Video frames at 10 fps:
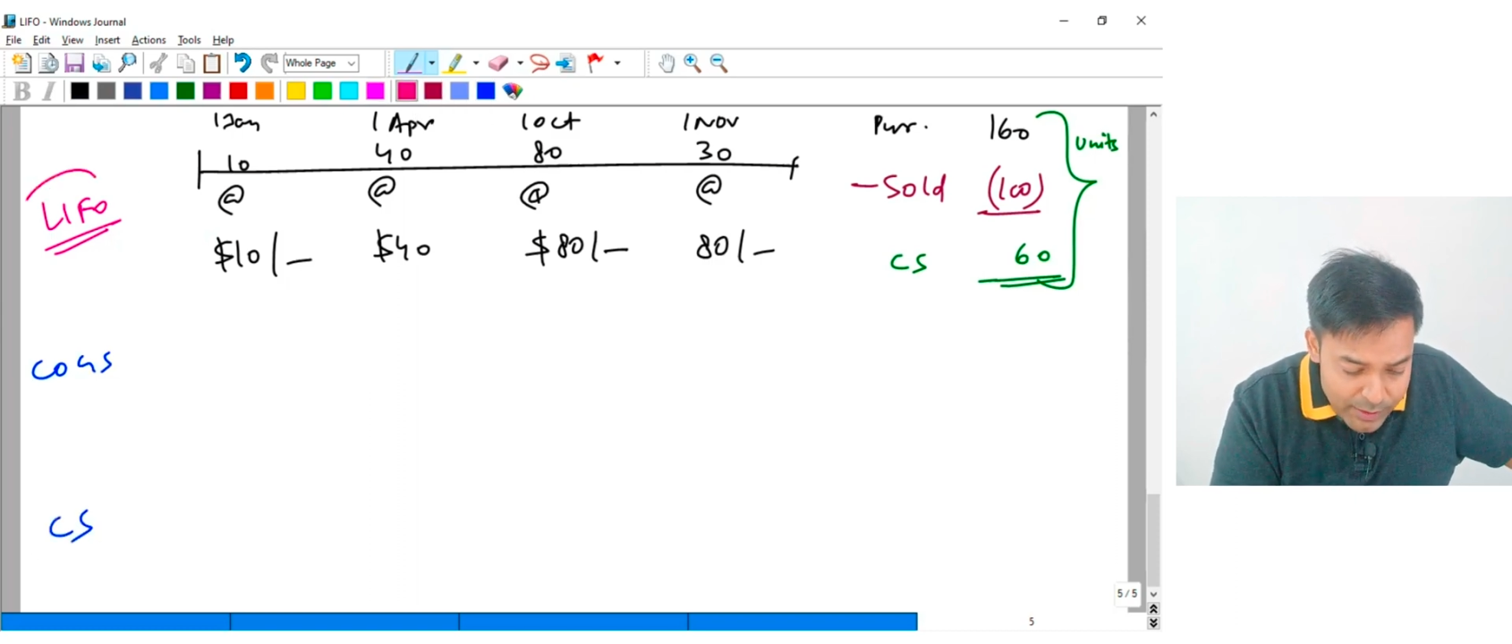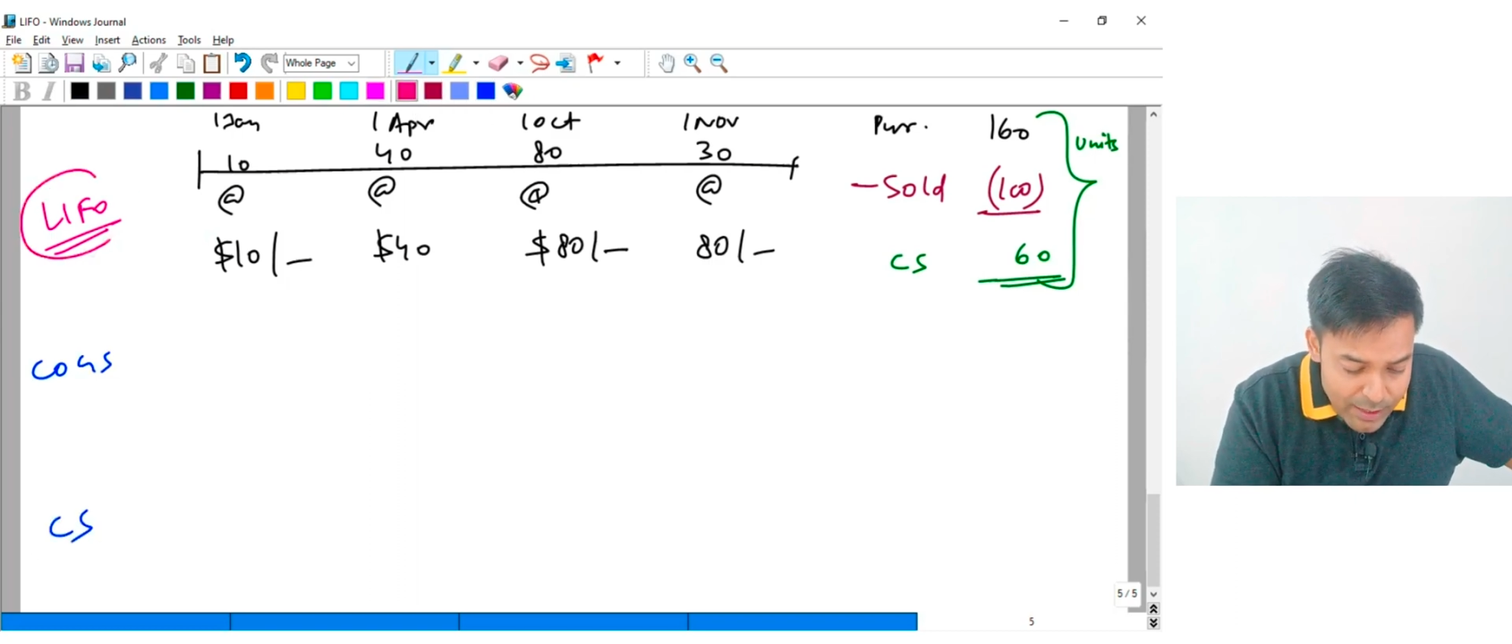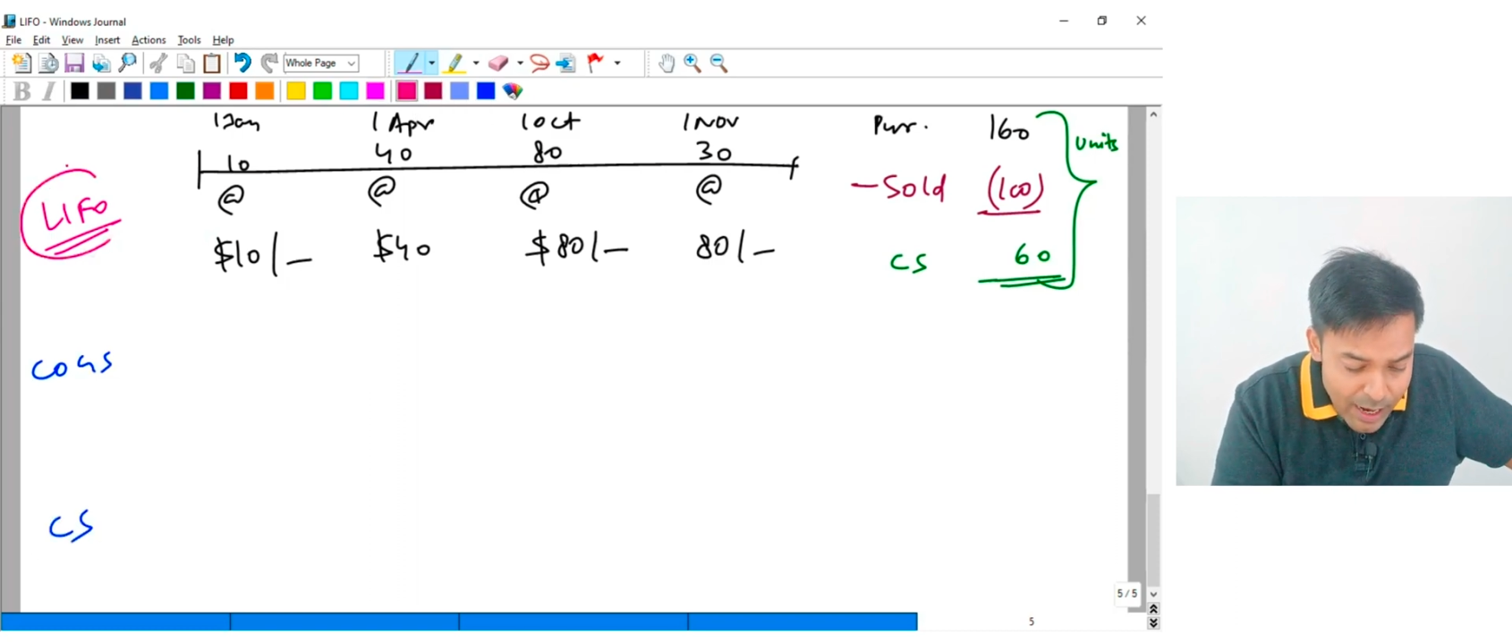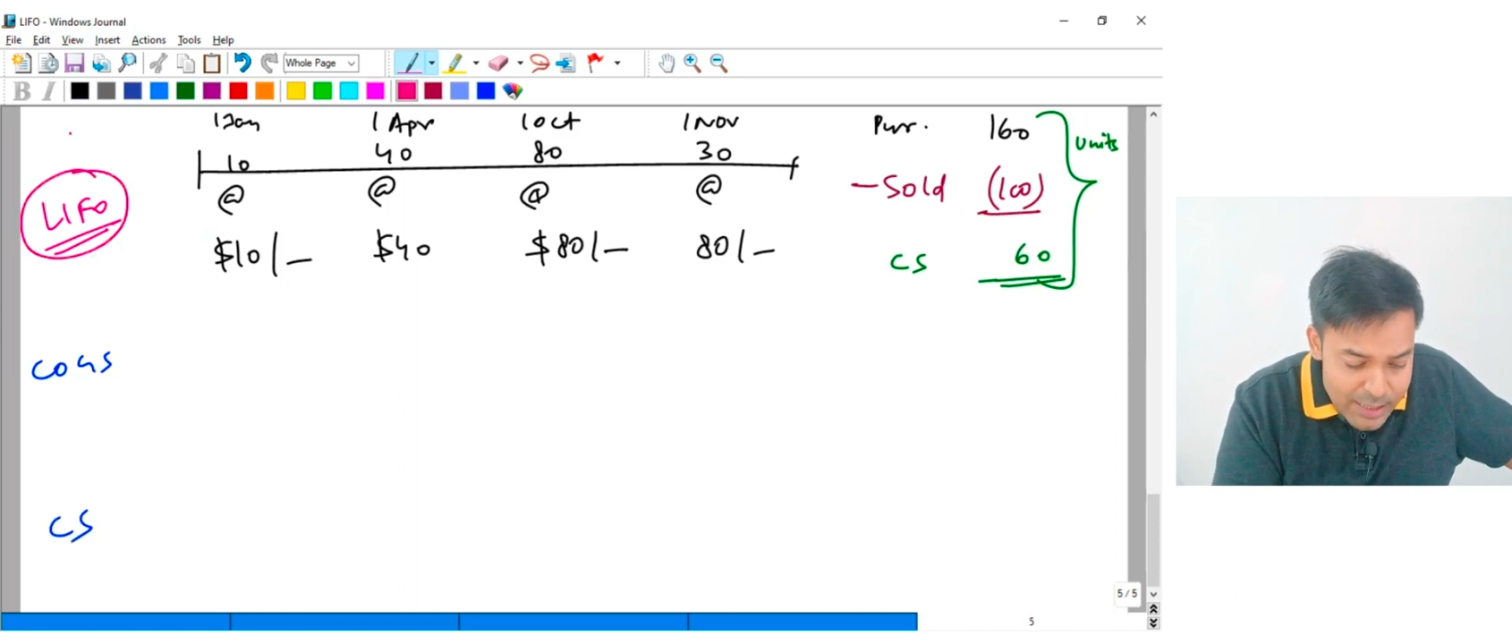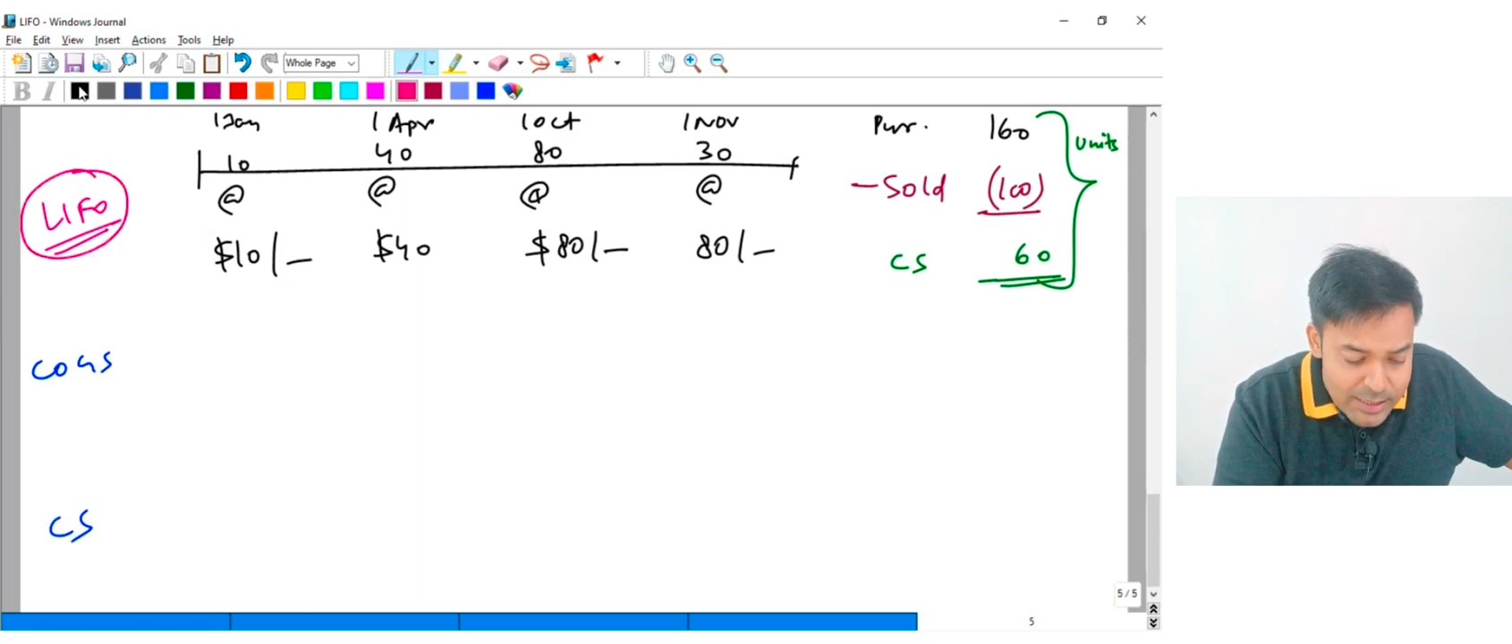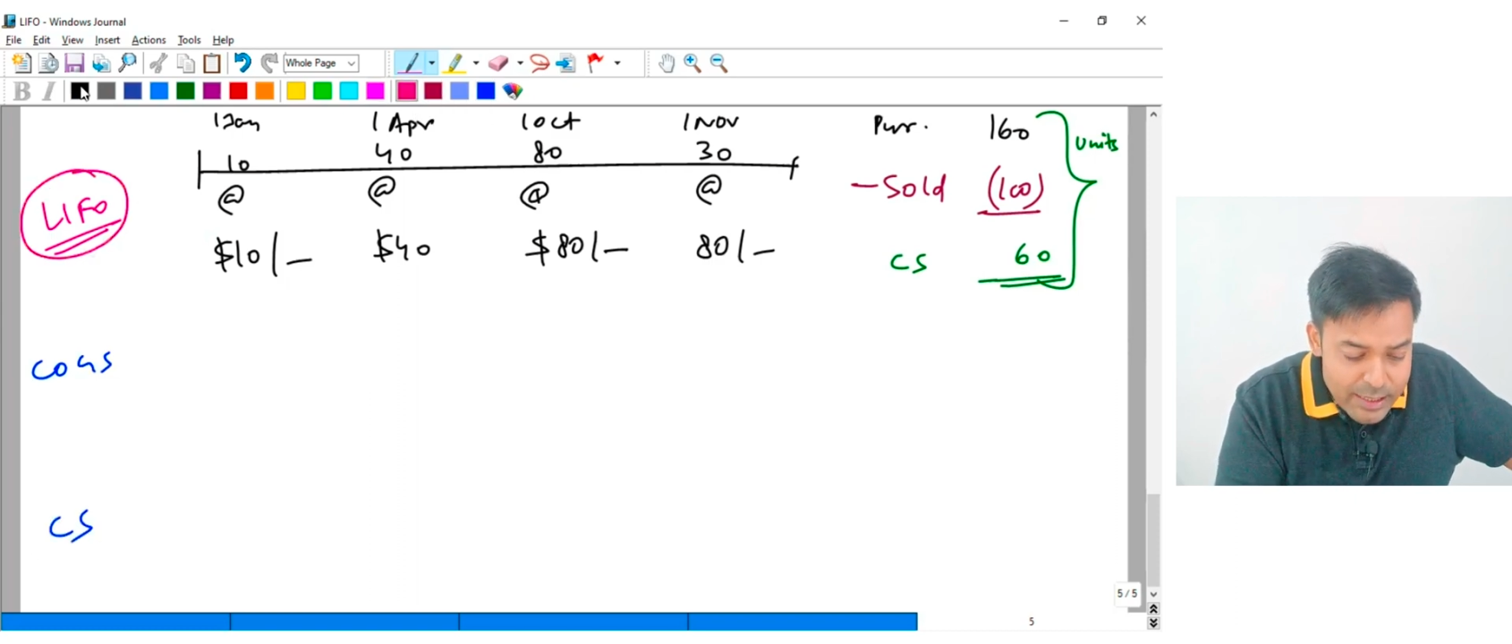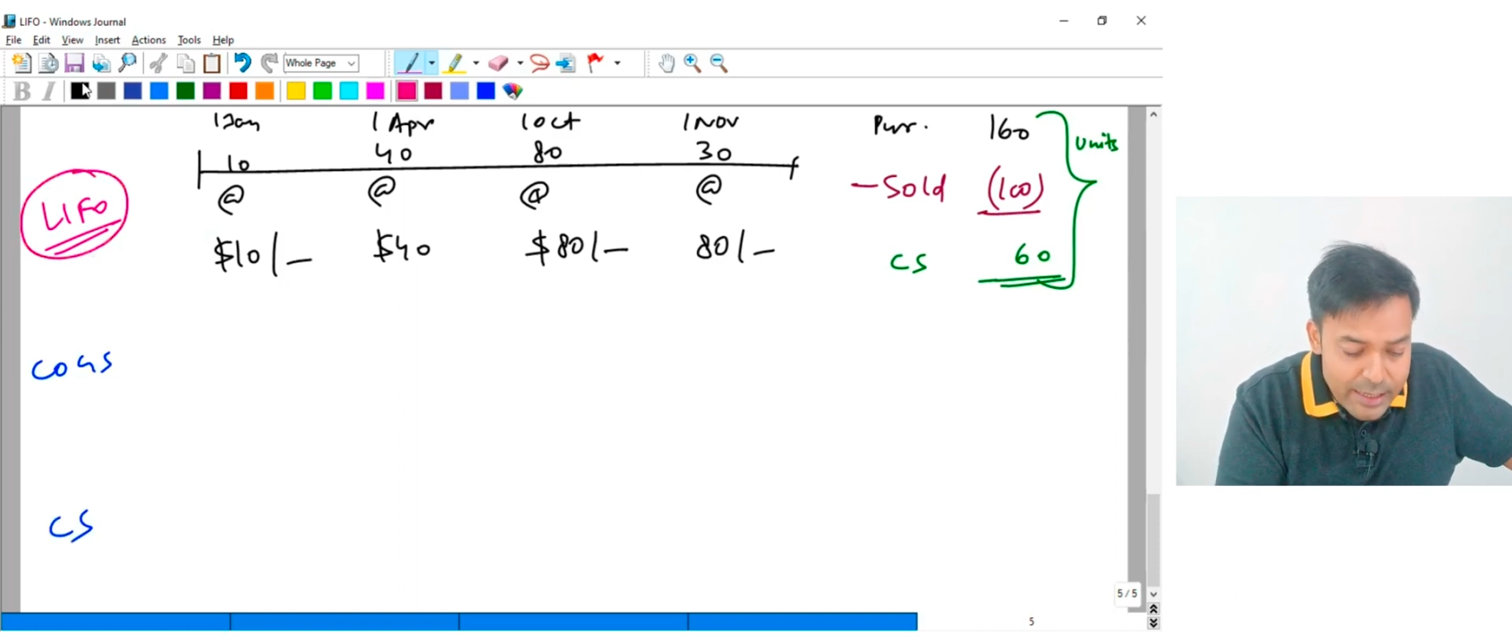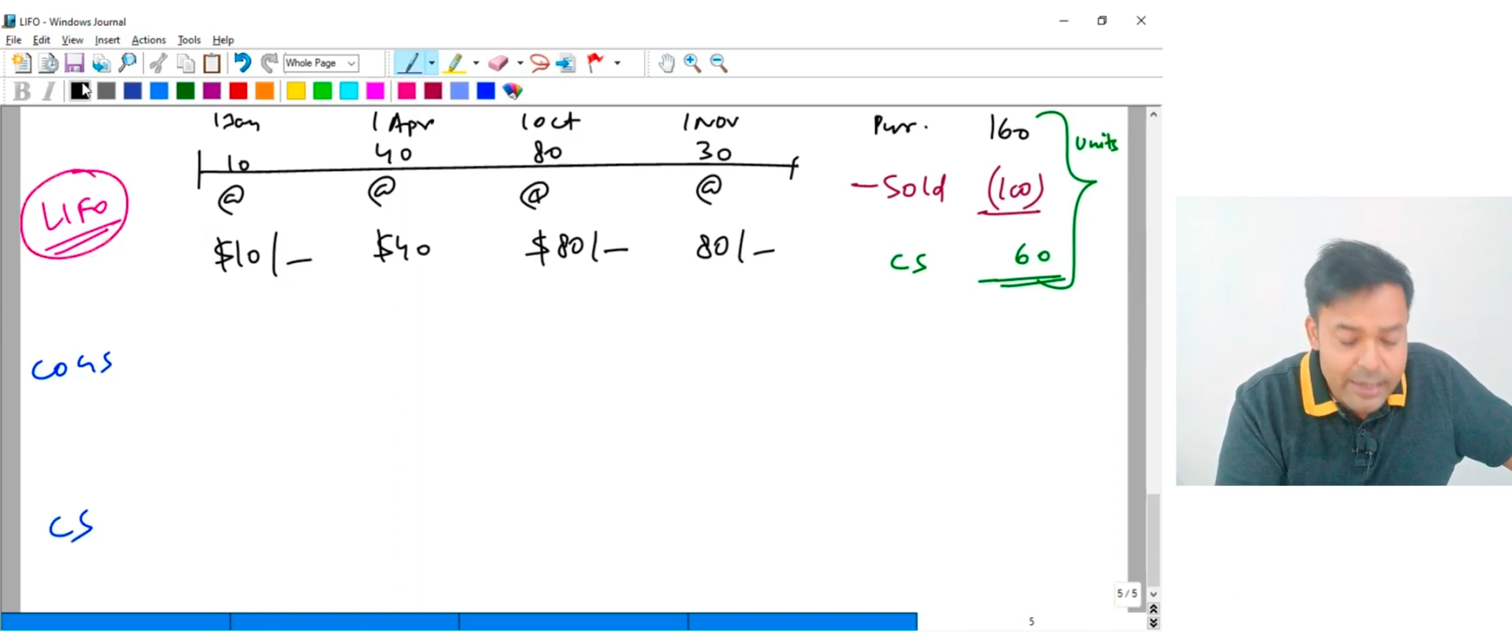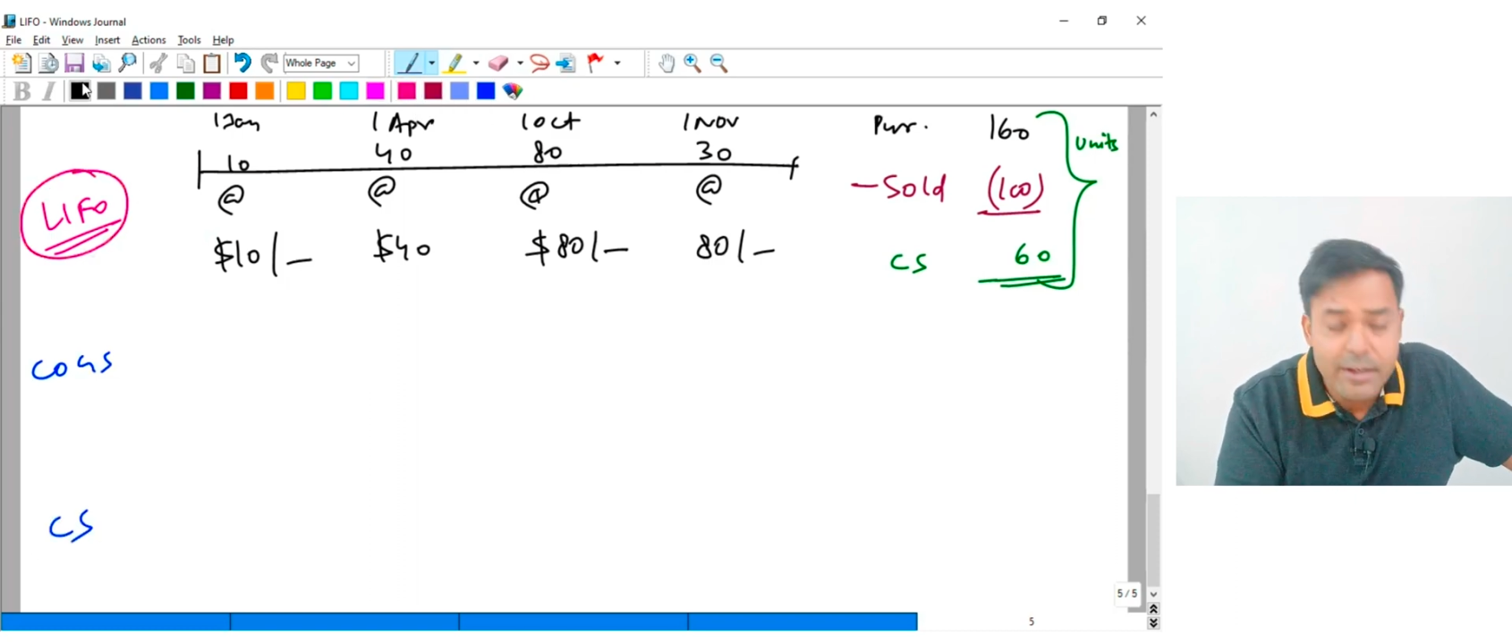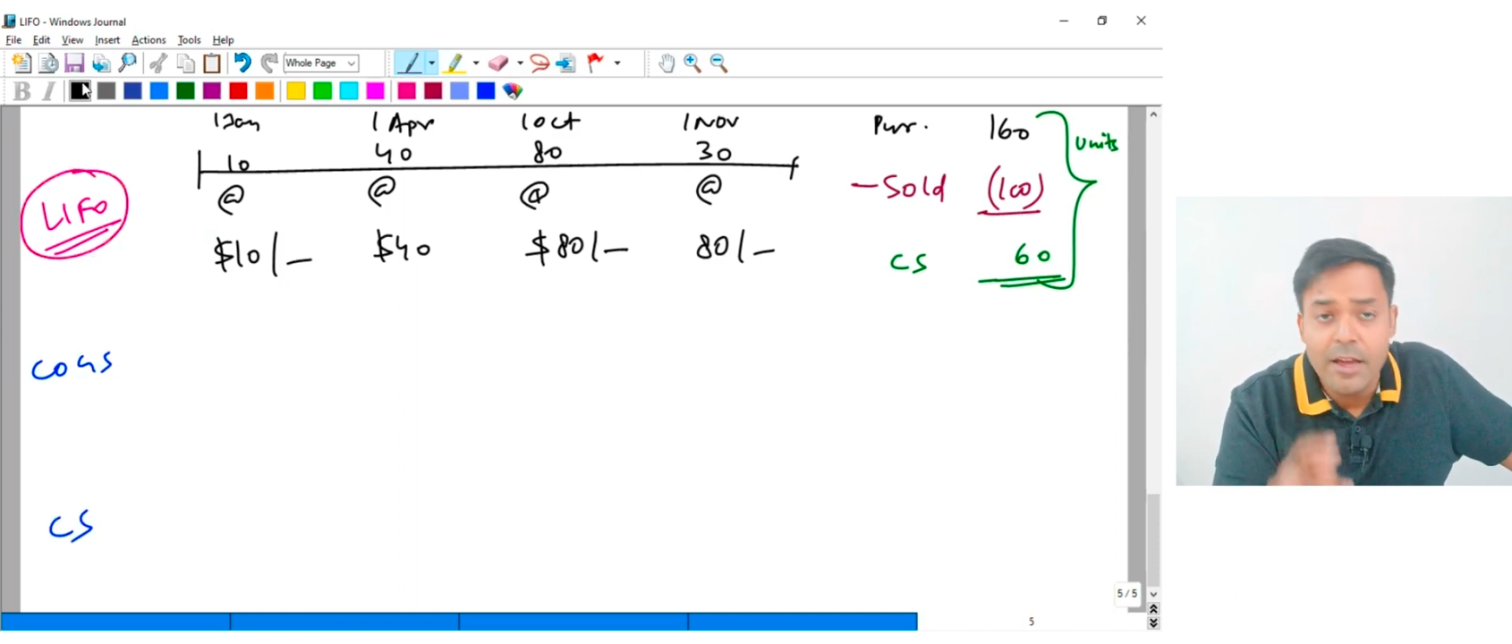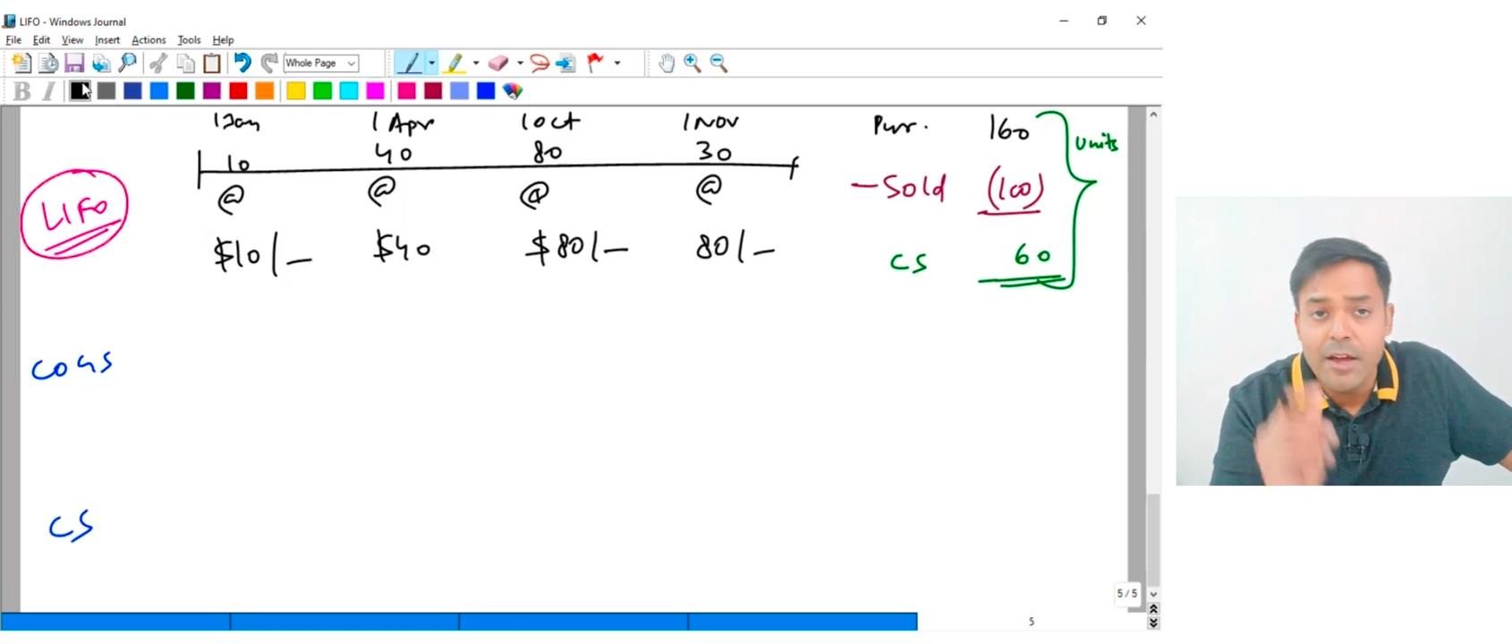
last in,